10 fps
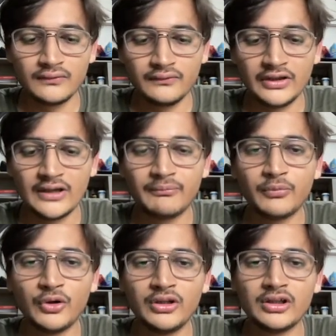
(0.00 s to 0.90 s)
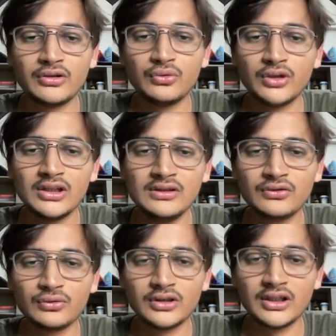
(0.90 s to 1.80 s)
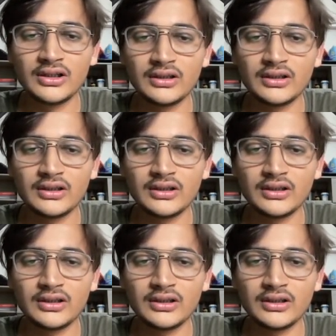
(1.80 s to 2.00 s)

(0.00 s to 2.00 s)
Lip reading: we have pointed to null, so that